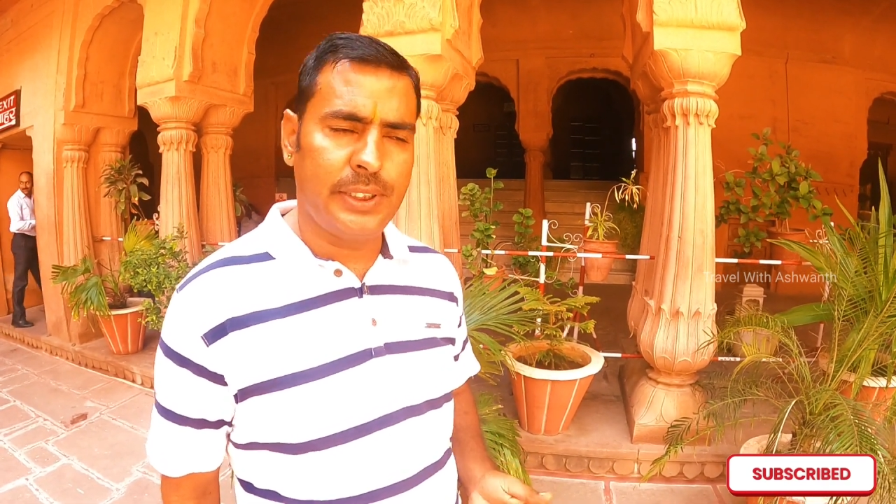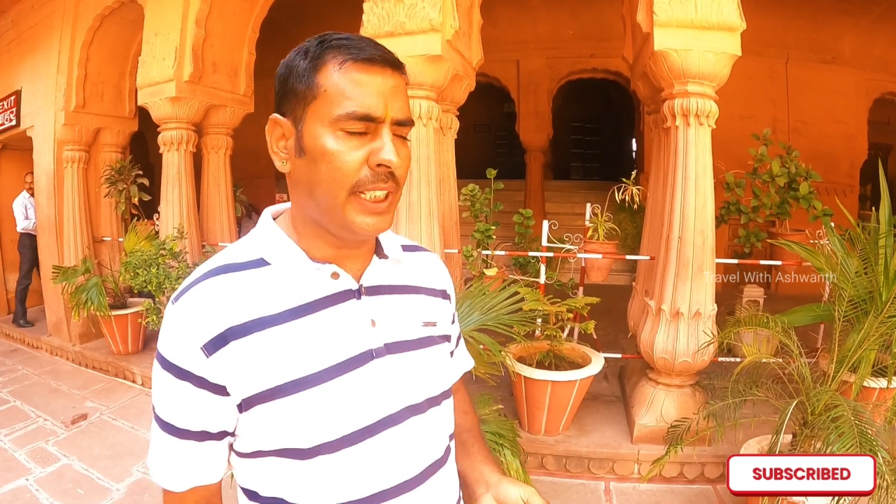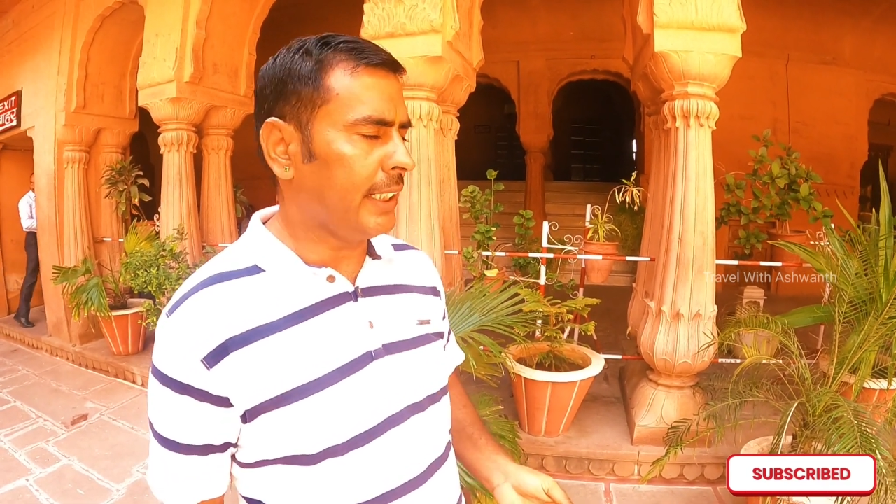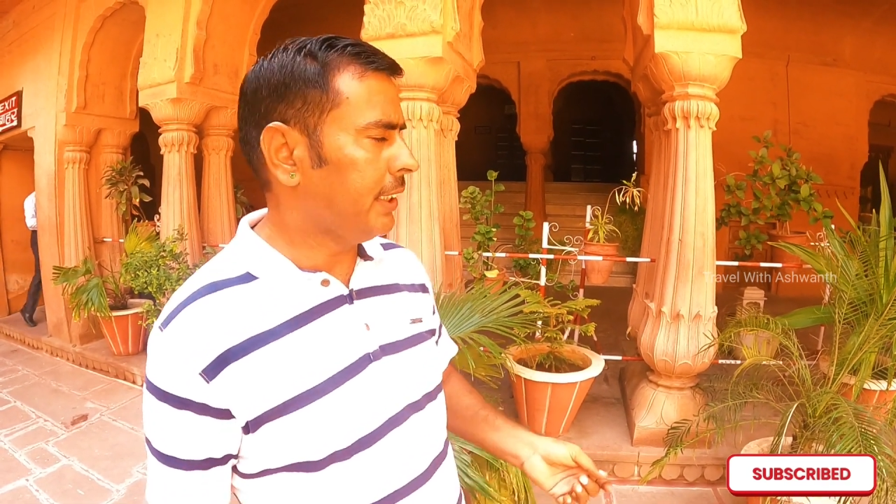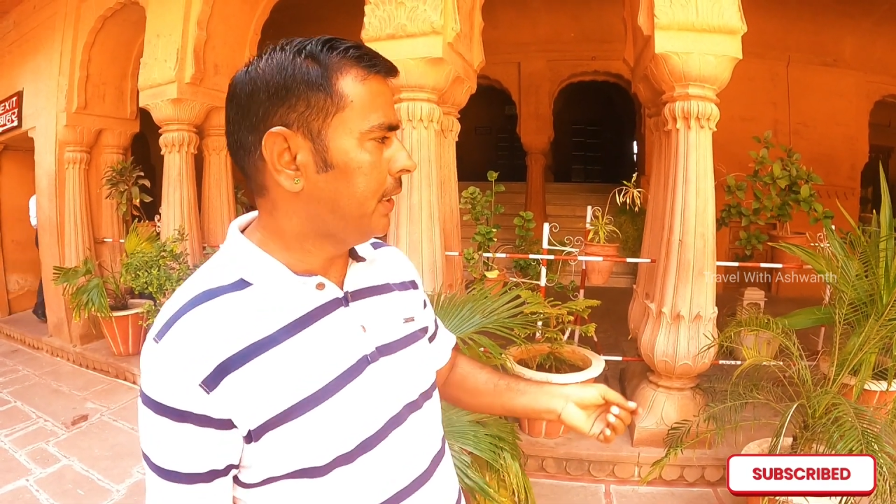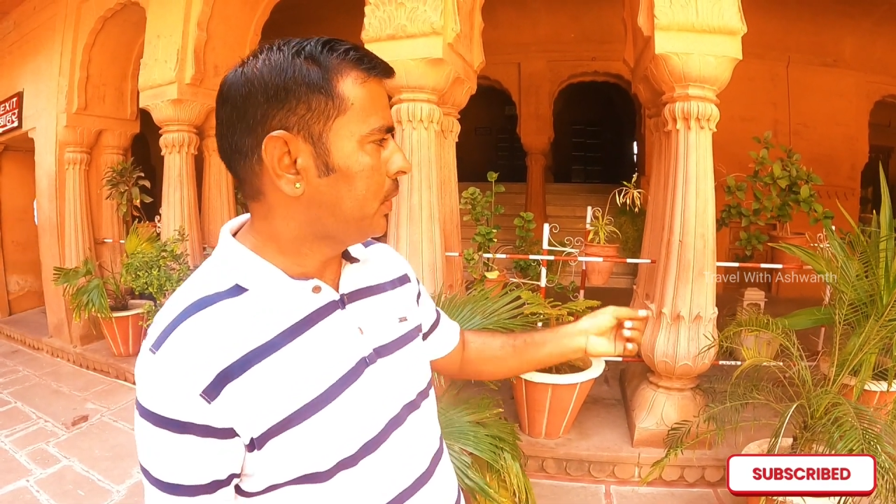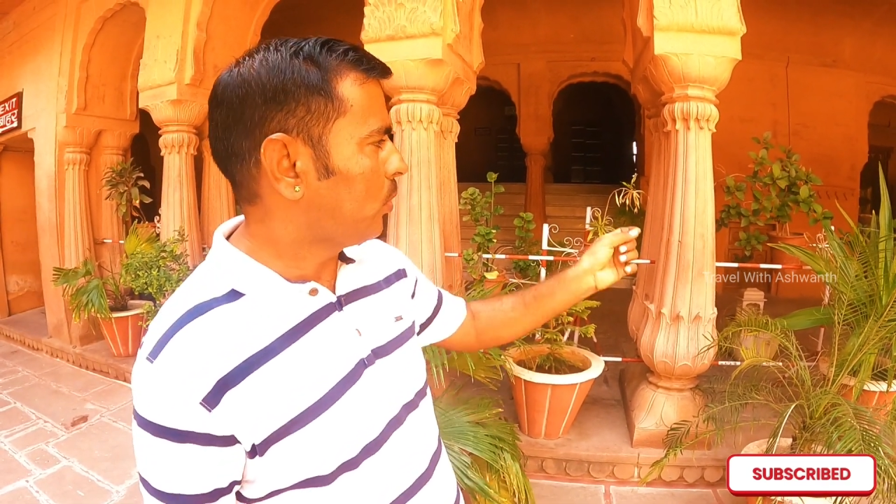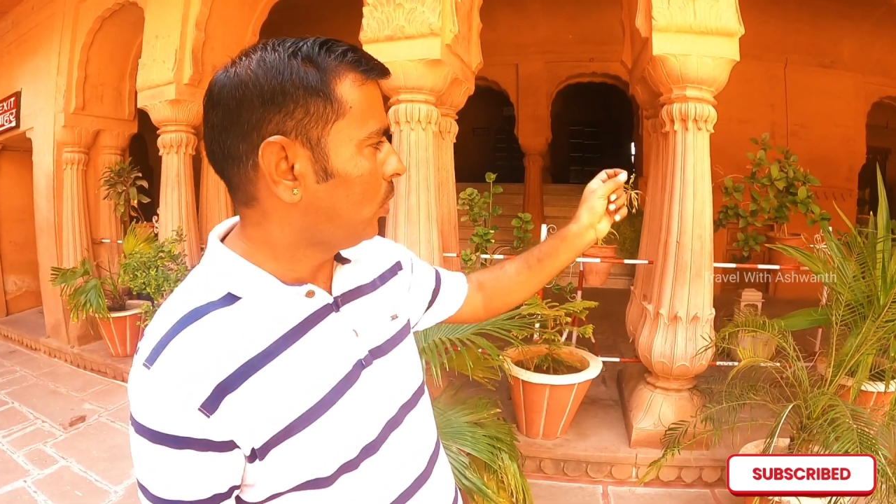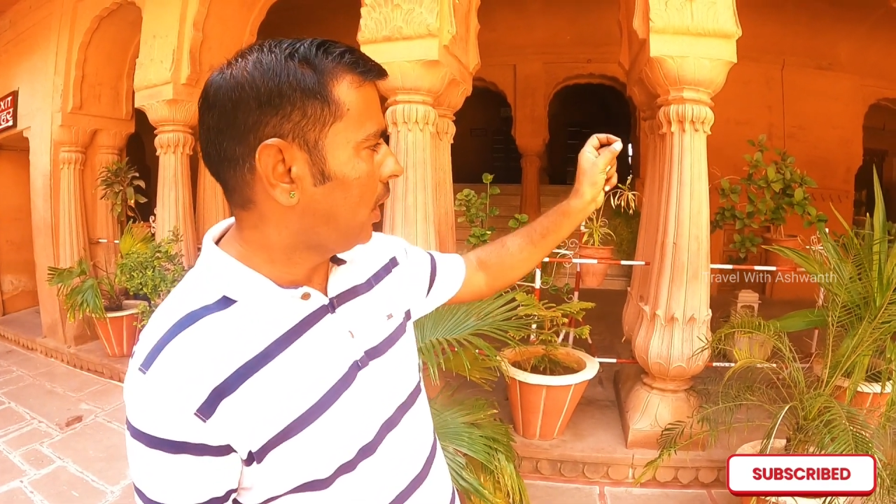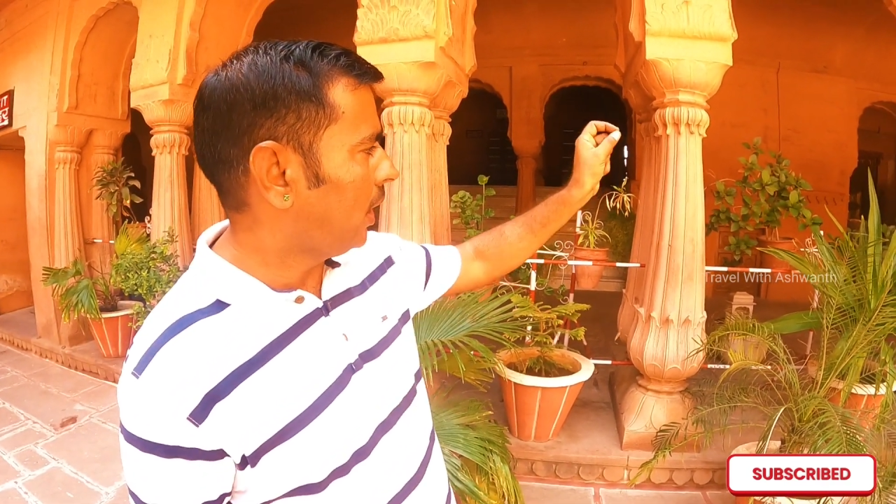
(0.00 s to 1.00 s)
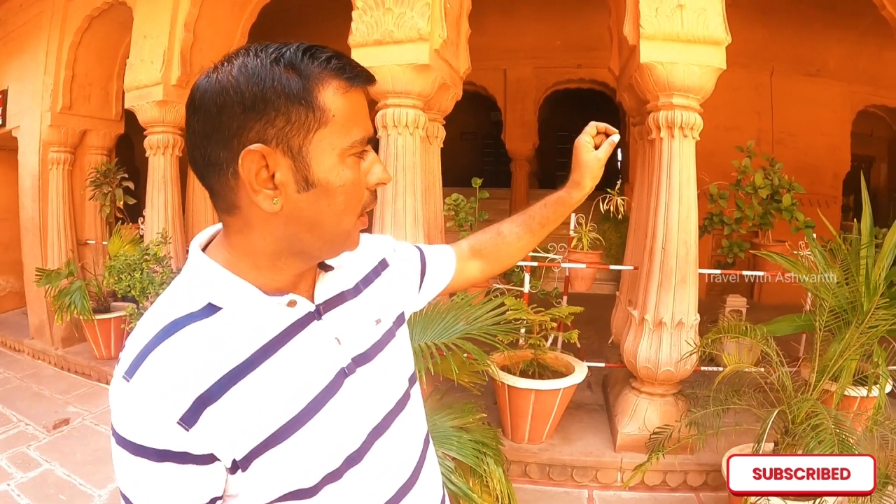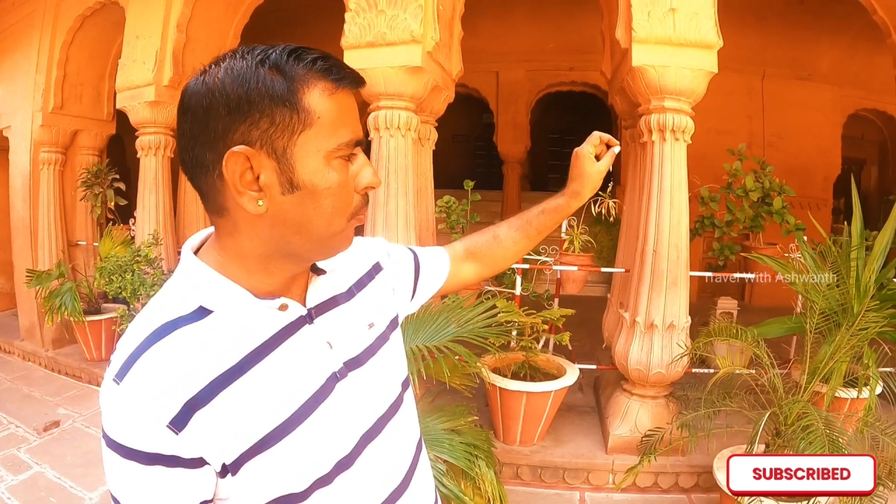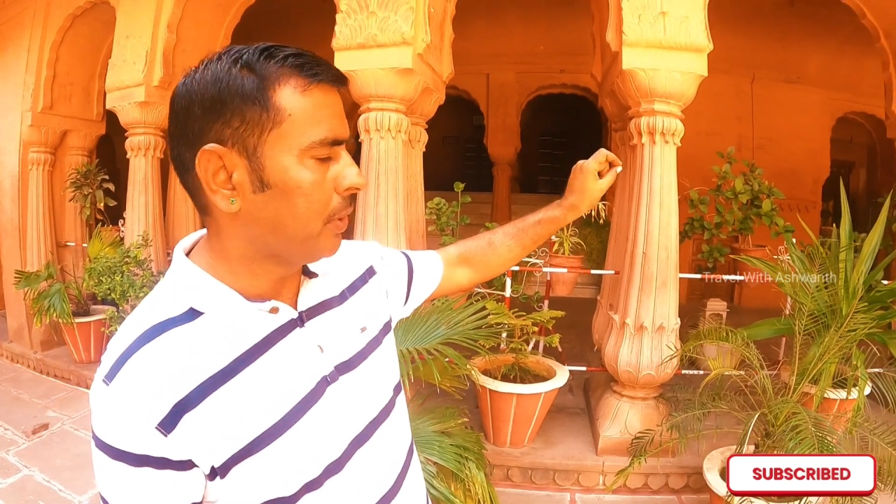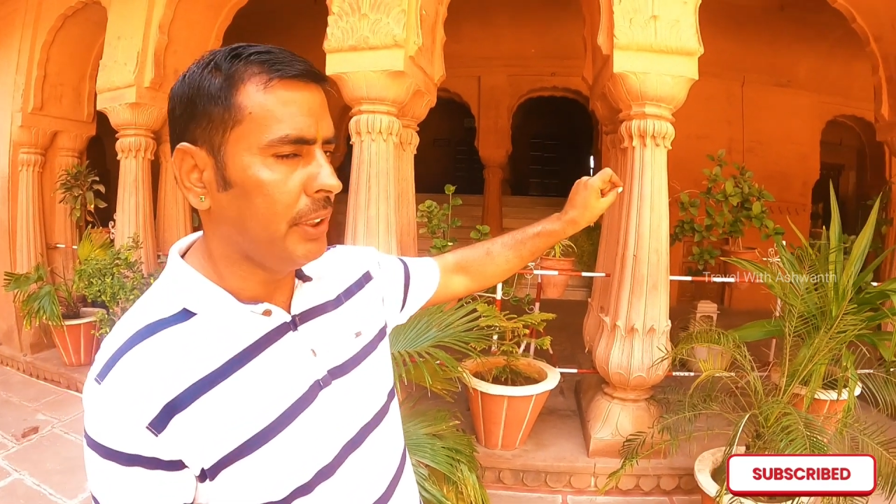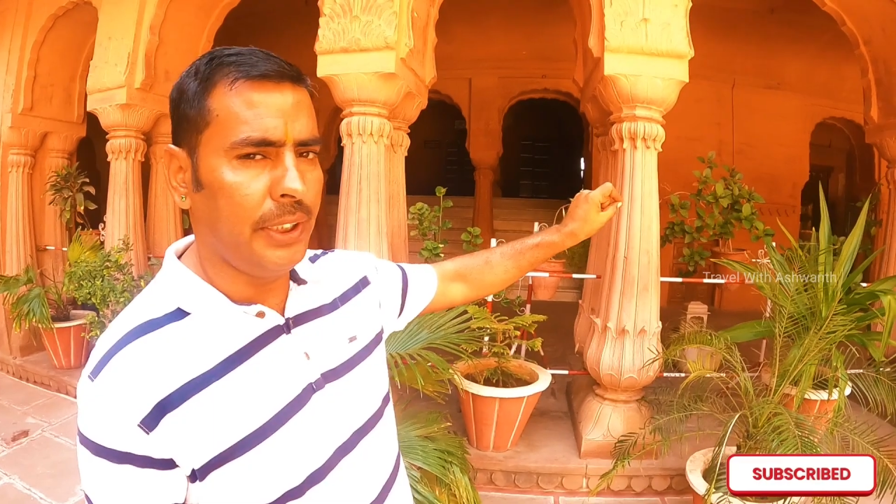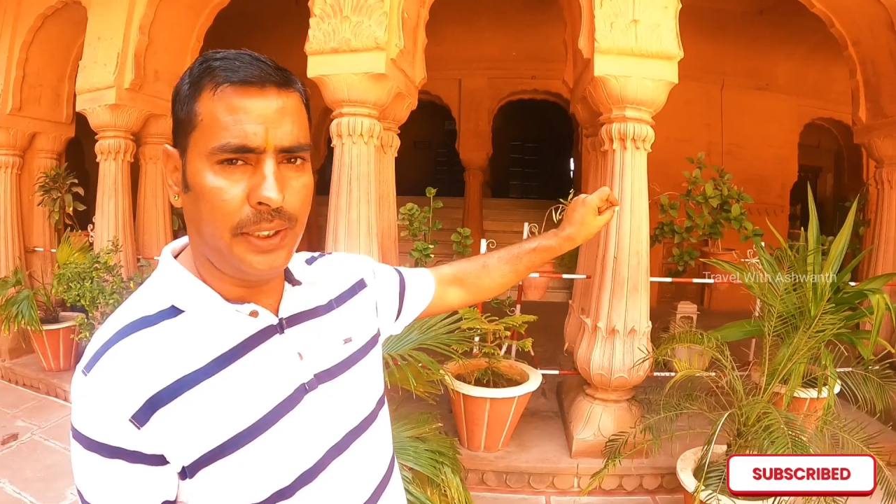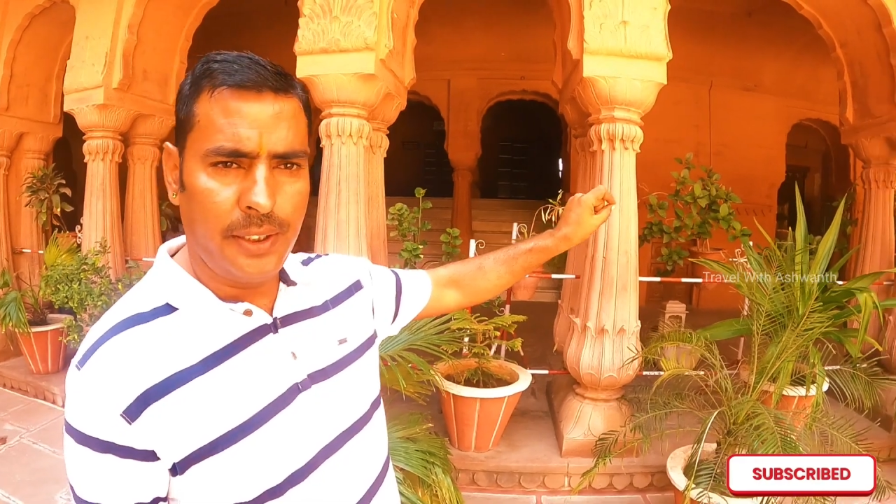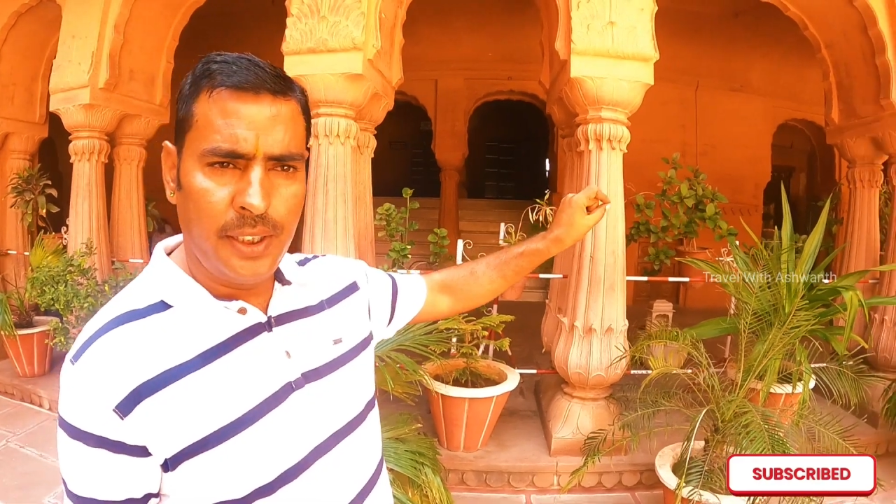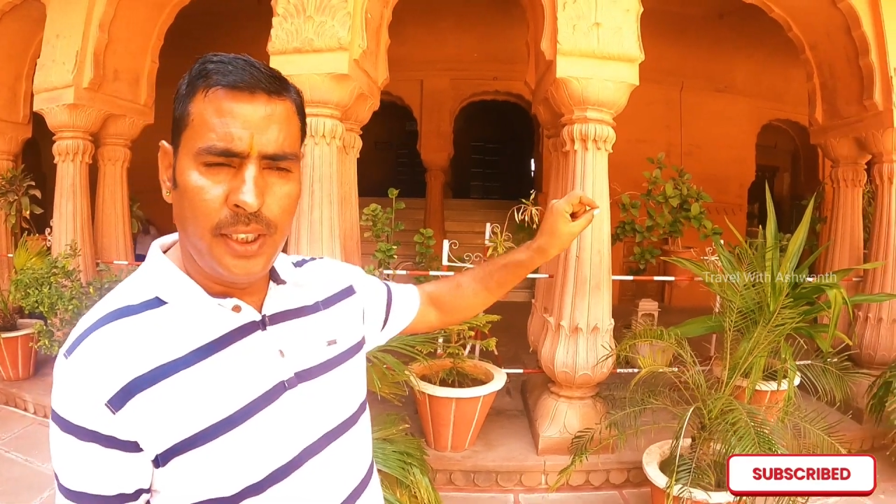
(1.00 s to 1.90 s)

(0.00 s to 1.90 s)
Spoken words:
Second is called Har Mandir.